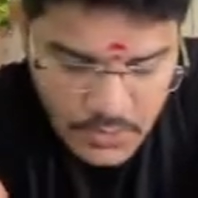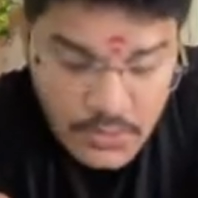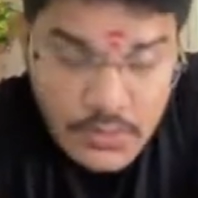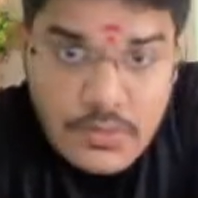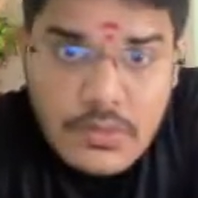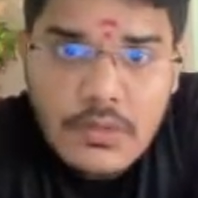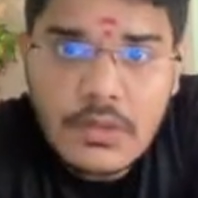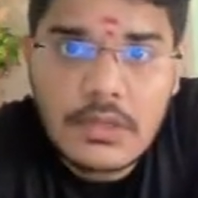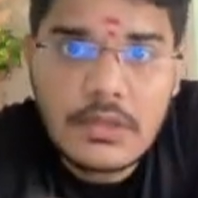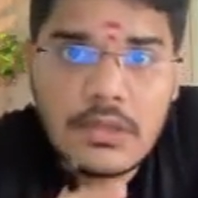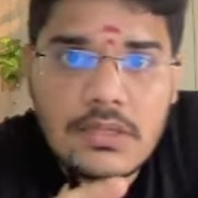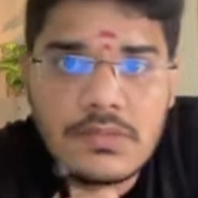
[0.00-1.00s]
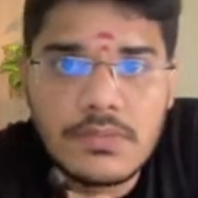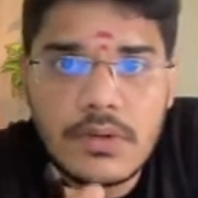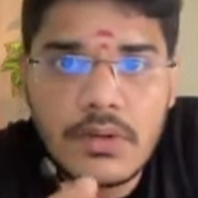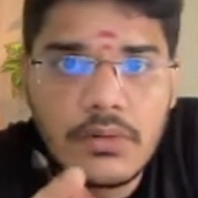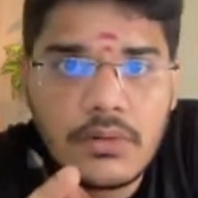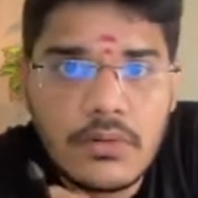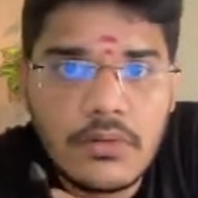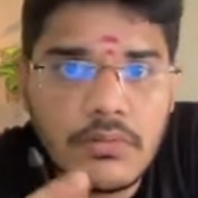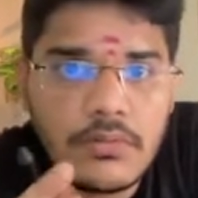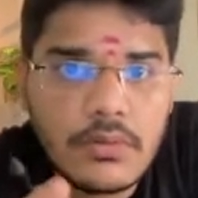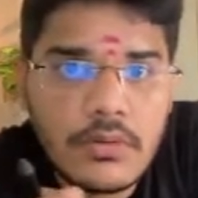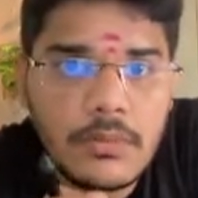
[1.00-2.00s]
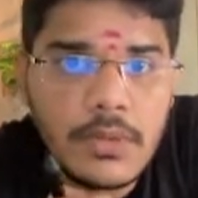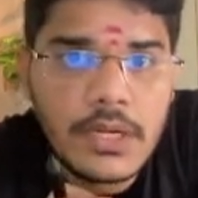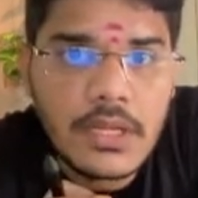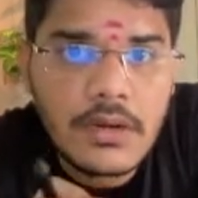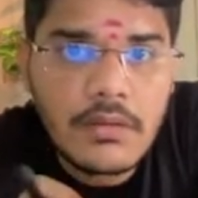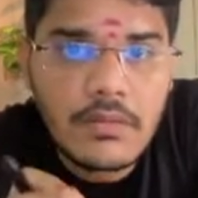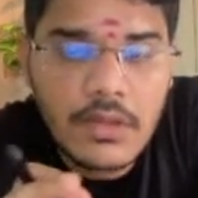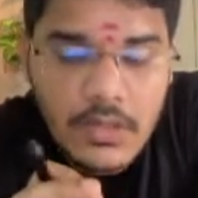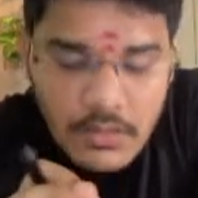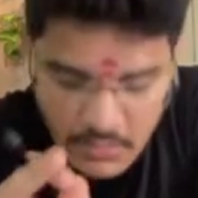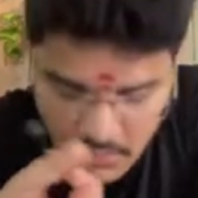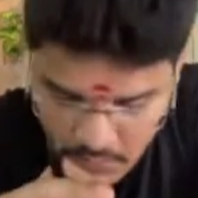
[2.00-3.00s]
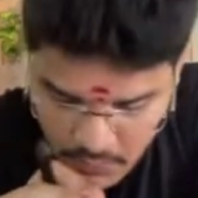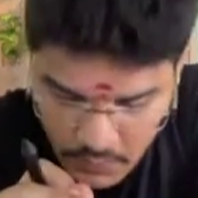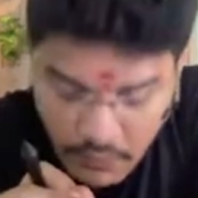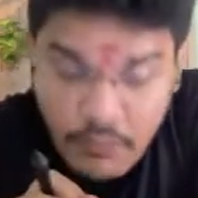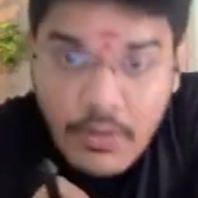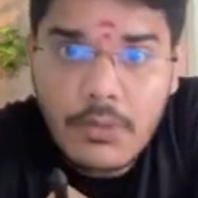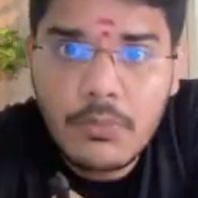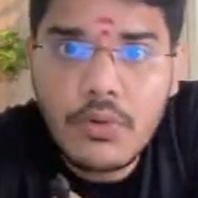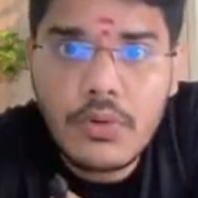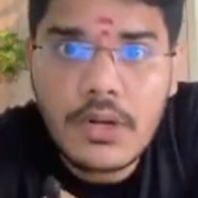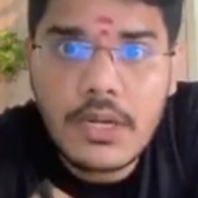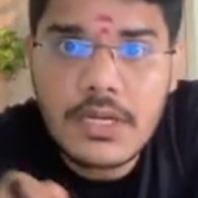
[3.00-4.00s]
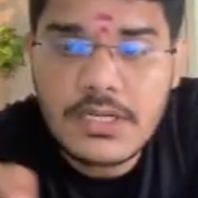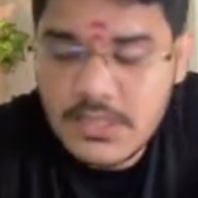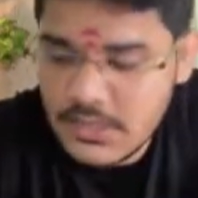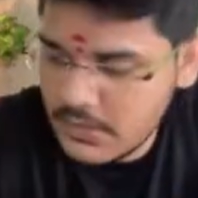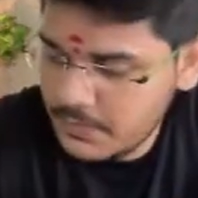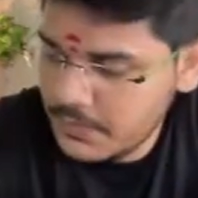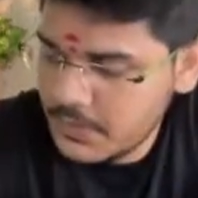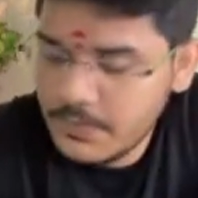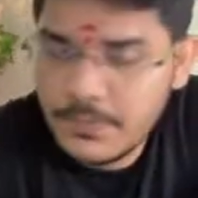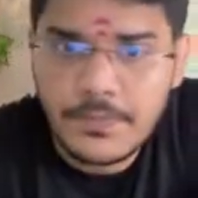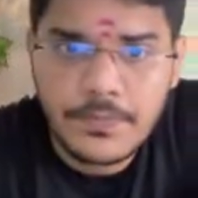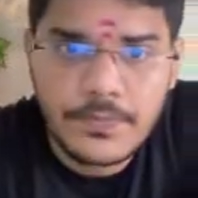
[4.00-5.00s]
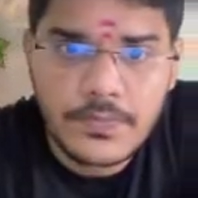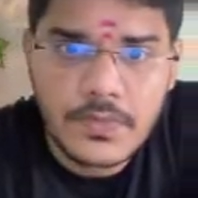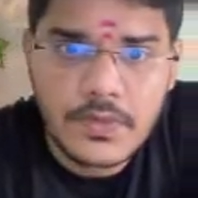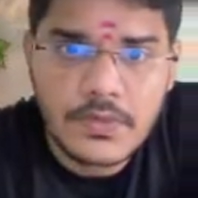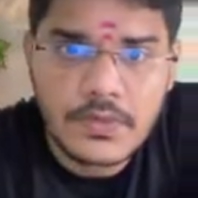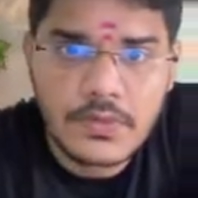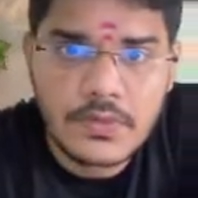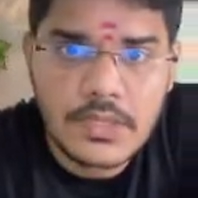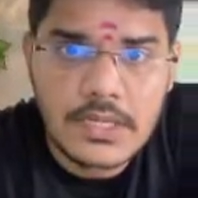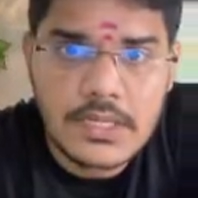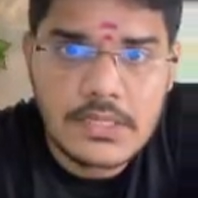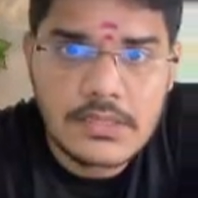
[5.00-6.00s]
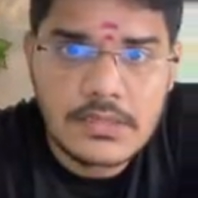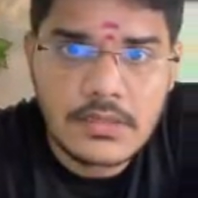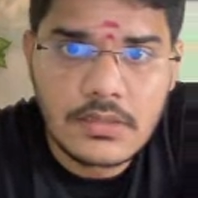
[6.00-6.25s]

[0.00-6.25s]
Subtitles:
So, in this video, we will be deriving one more relationship. So, that is